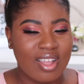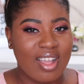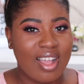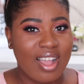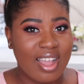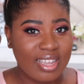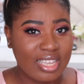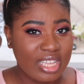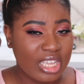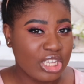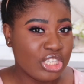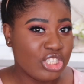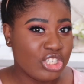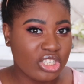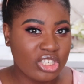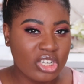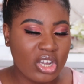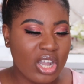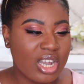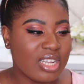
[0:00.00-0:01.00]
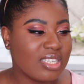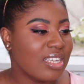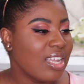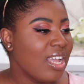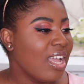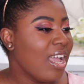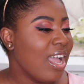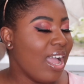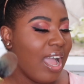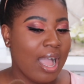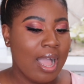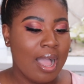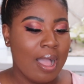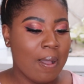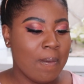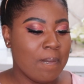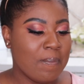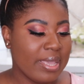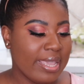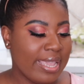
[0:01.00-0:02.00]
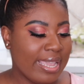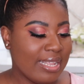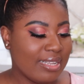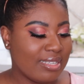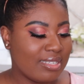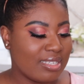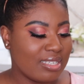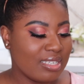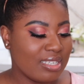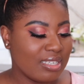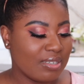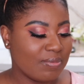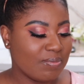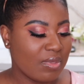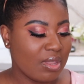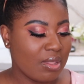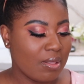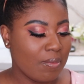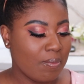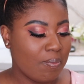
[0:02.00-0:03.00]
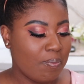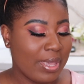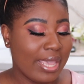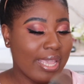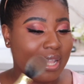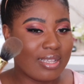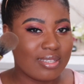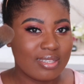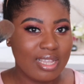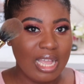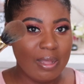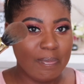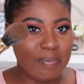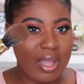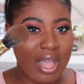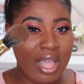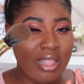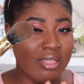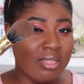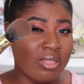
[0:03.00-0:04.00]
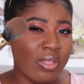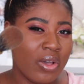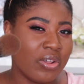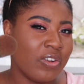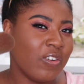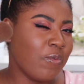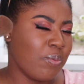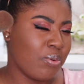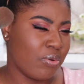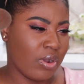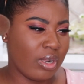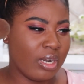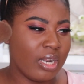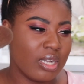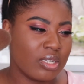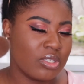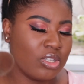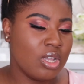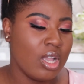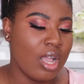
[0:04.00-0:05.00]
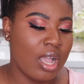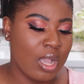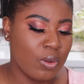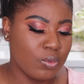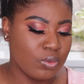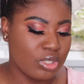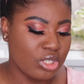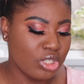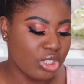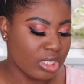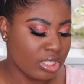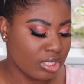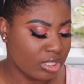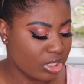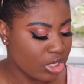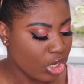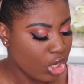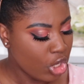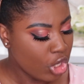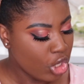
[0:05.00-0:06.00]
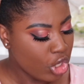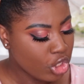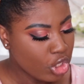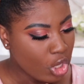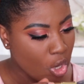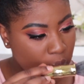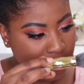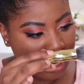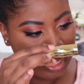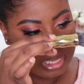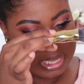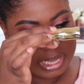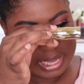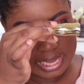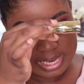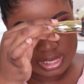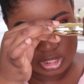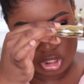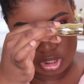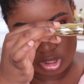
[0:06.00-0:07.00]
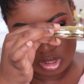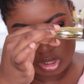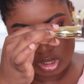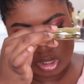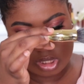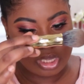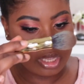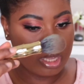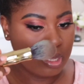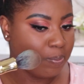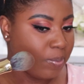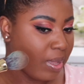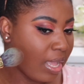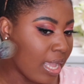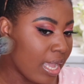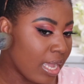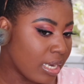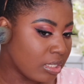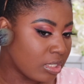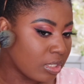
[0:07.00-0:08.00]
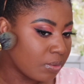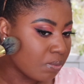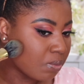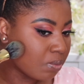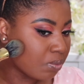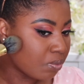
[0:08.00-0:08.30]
I kid you not. It picks up a lot of product, so I would suggest going in just the tip and